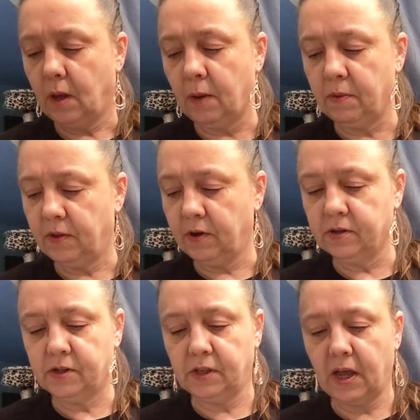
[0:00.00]
I mean,
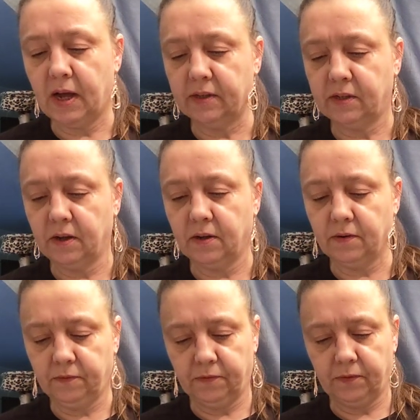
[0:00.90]
there's lots
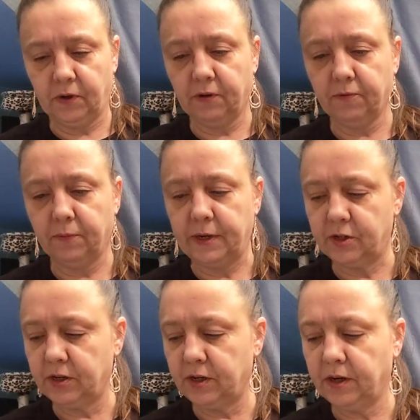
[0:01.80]
of good
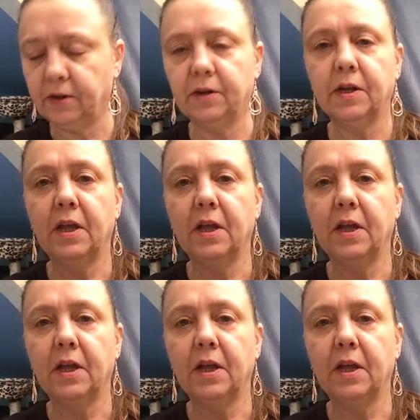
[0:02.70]
information in here.